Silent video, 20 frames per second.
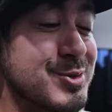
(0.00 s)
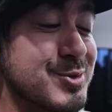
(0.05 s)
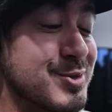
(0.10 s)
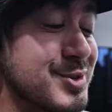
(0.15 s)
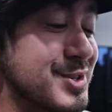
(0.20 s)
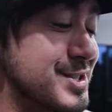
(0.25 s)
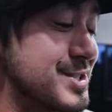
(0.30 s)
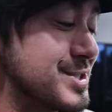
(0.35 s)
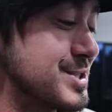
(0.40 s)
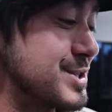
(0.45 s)
It was
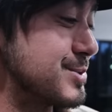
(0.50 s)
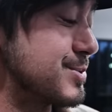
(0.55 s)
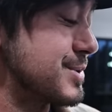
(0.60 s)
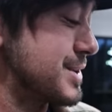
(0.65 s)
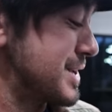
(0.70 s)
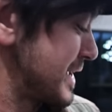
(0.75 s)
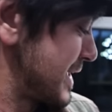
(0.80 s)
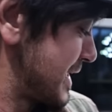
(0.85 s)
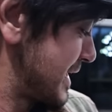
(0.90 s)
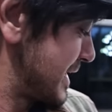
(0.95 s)
really
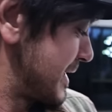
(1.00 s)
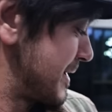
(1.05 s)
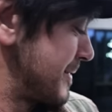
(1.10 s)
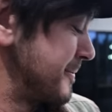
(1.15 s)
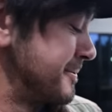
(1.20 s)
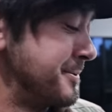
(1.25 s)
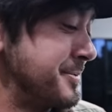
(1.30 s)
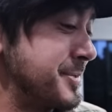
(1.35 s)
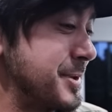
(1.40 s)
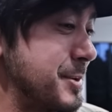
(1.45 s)
stupid,
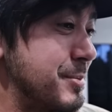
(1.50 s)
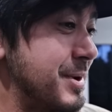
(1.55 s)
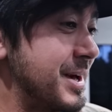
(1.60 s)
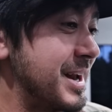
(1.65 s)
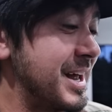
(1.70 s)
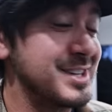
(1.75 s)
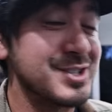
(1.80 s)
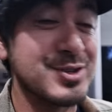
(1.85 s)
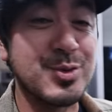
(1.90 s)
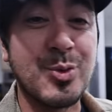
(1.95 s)

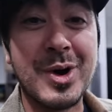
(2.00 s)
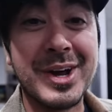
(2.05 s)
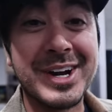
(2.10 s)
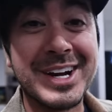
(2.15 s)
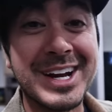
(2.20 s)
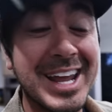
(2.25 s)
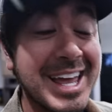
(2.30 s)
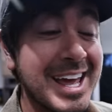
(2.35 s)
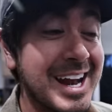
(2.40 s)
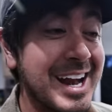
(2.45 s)
but I just
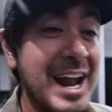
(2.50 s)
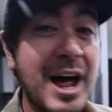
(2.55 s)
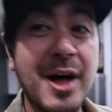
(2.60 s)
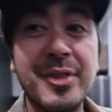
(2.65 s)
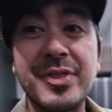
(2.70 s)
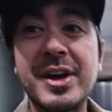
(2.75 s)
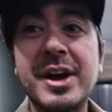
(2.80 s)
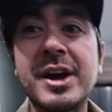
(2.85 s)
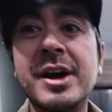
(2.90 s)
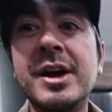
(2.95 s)
wanted to get it
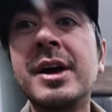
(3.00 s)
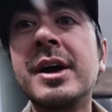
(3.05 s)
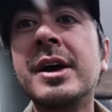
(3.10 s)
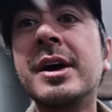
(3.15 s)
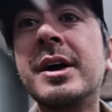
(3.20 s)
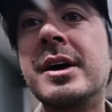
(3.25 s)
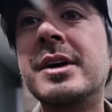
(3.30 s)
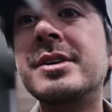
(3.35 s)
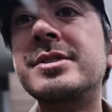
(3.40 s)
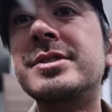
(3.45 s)
out there.
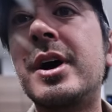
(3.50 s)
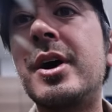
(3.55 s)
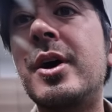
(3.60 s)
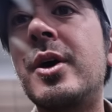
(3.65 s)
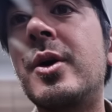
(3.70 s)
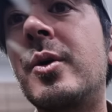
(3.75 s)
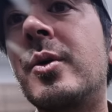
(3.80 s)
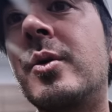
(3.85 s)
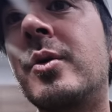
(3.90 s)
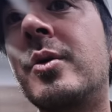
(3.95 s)

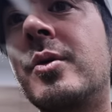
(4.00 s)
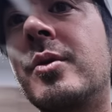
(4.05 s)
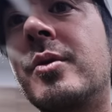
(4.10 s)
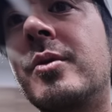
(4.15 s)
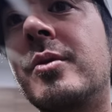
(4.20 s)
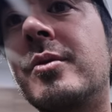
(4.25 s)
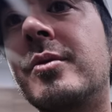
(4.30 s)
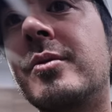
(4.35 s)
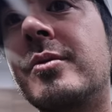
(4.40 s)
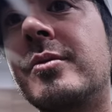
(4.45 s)
So
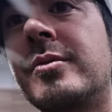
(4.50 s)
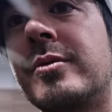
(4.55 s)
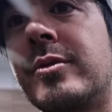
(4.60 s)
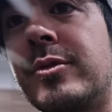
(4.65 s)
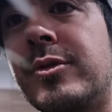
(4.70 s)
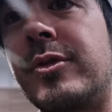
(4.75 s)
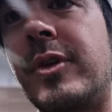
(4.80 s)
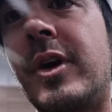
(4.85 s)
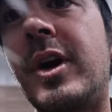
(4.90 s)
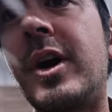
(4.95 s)

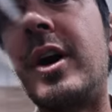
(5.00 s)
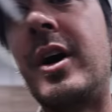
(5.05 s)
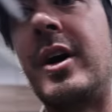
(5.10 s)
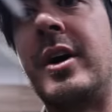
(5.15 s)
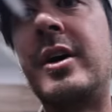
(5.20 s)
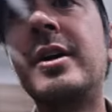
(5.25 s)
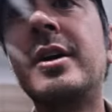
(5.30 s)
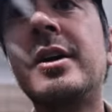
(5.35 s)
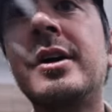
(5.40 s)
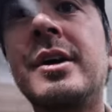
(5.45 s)

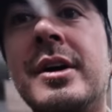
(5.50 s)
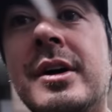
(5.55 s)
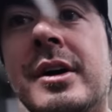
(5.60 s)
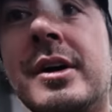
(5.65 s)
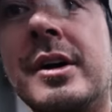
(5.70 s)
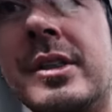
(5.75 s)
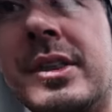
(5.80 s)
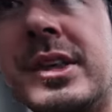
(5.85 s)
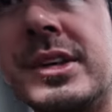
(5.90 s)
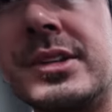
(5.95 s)
fall,
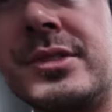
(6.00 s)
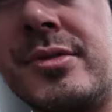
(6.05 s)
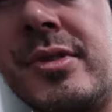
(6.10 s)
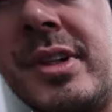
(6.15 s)
this